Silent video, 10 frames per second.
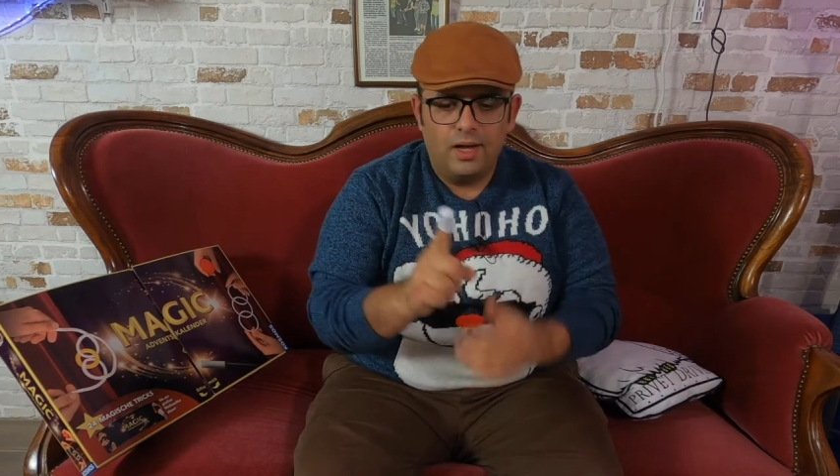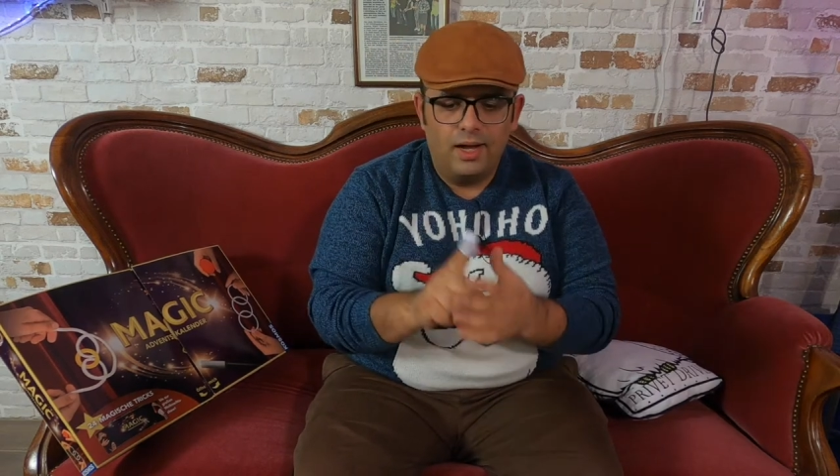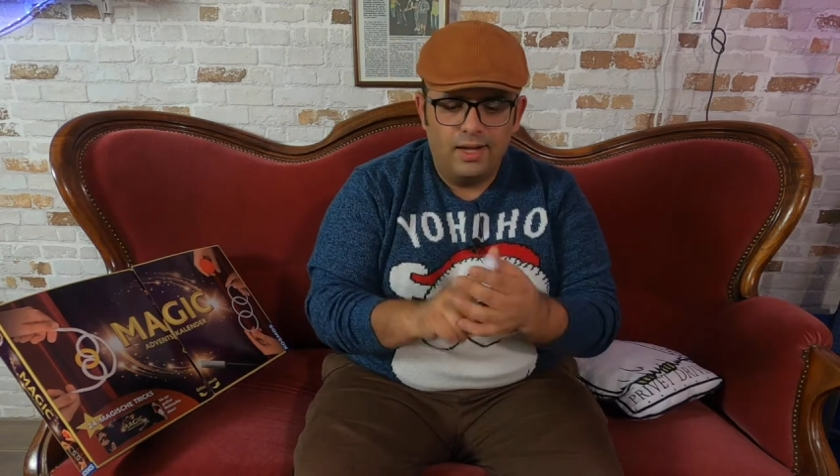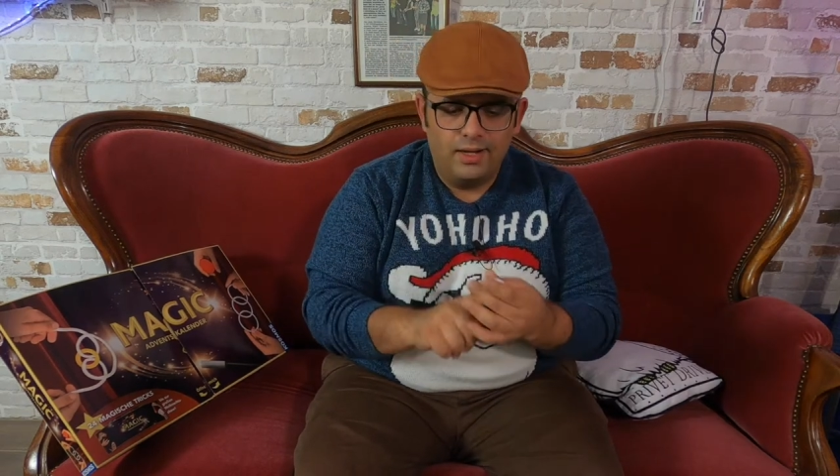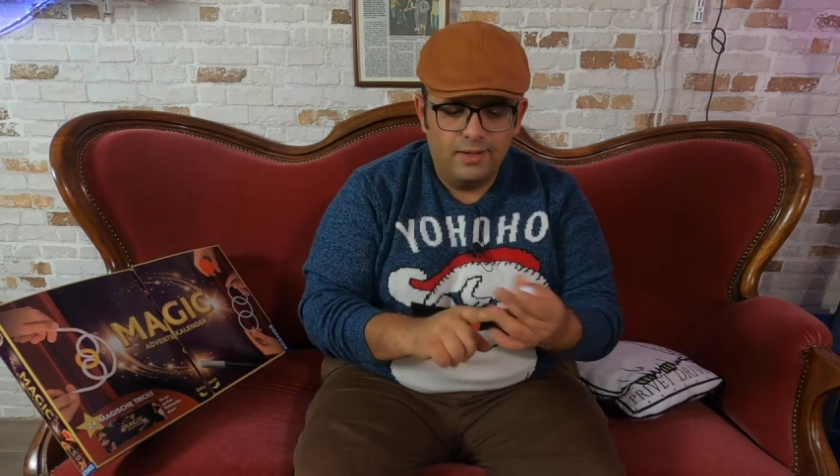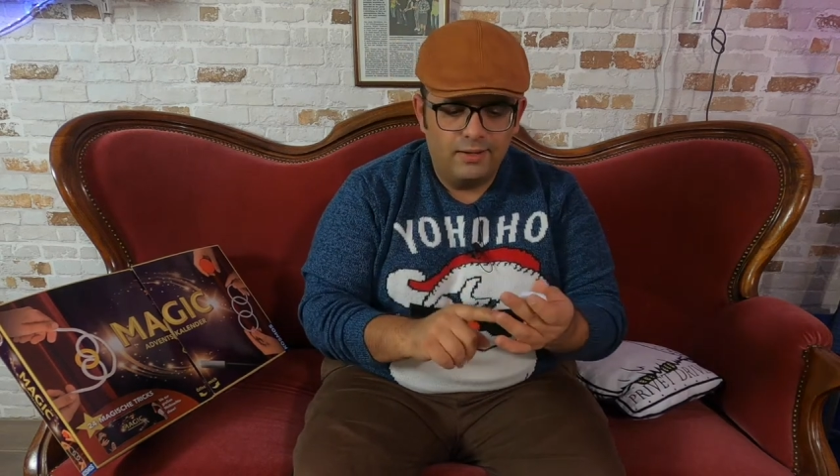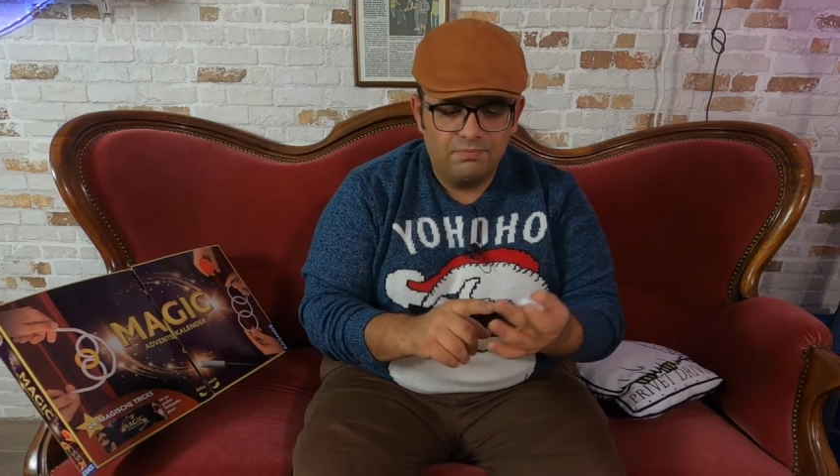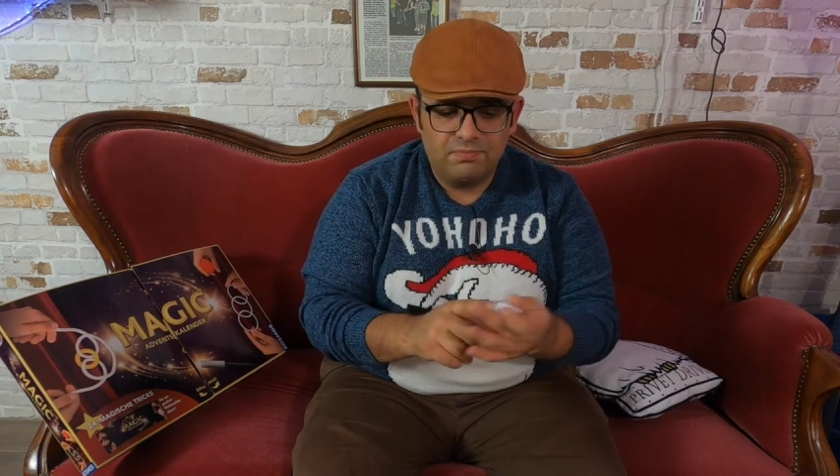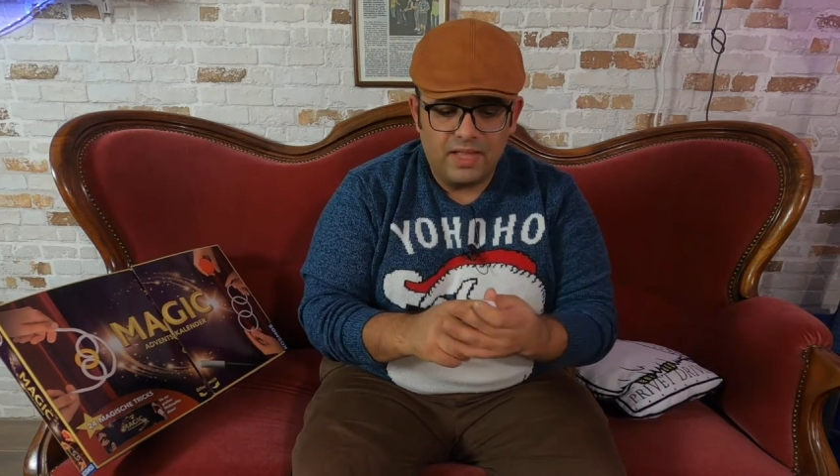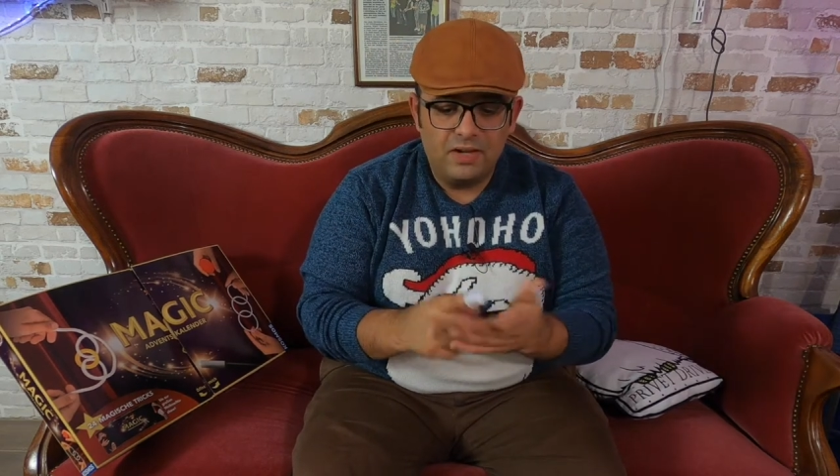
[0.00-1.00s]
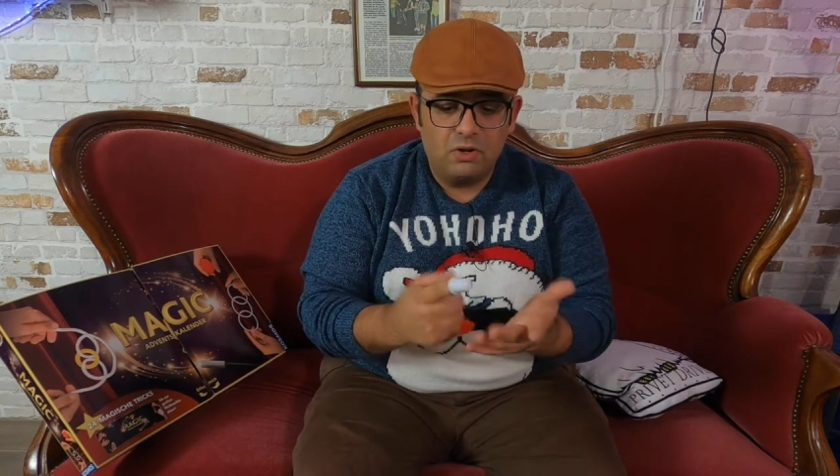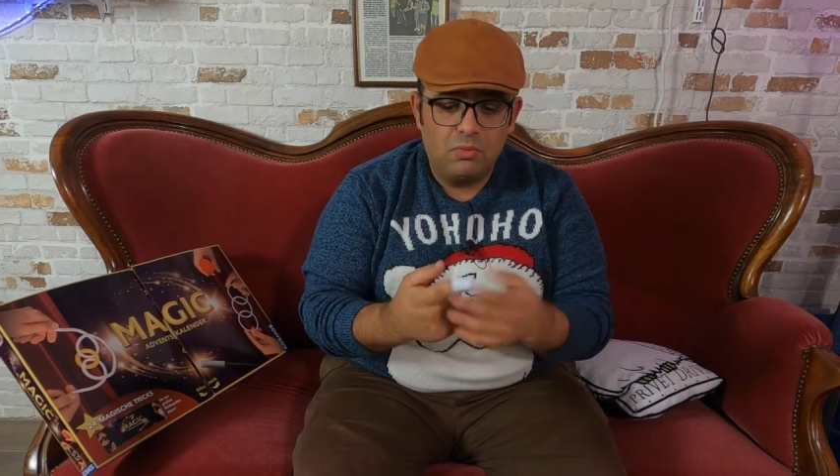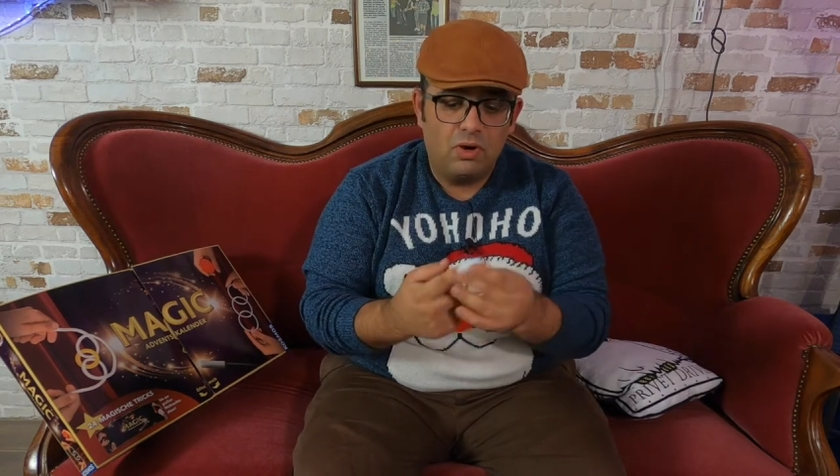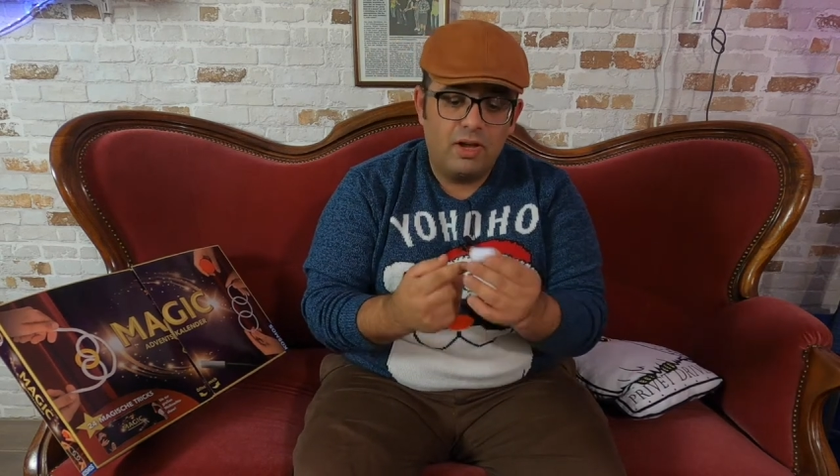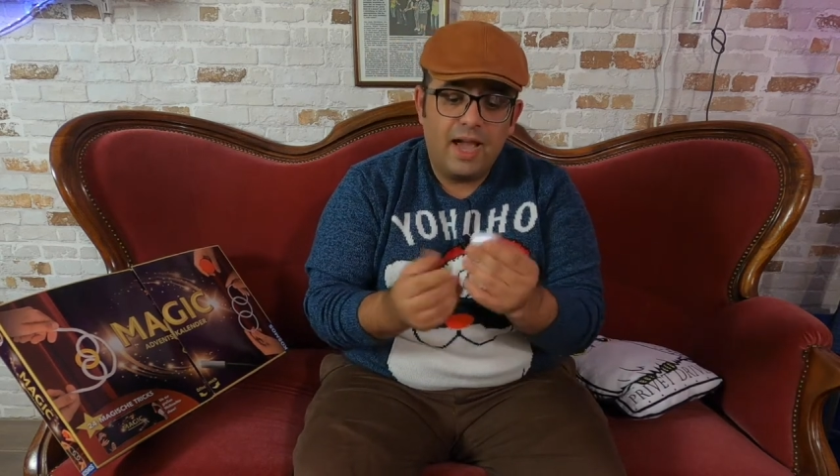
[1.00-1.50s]
and a lot
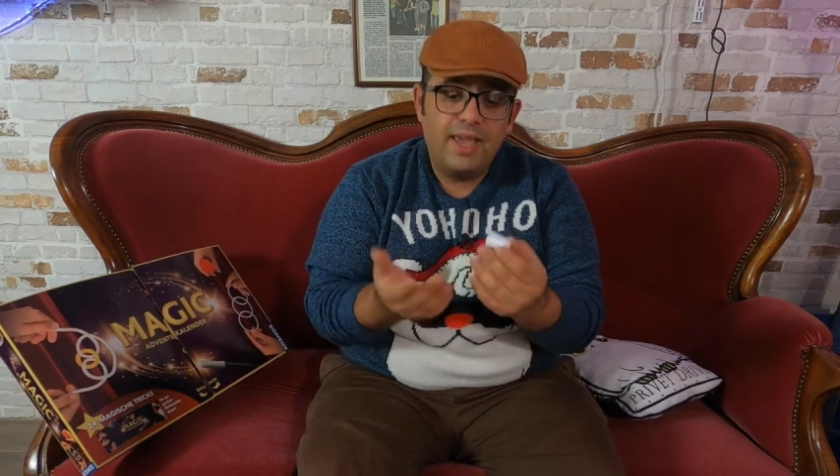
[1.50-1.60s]
more.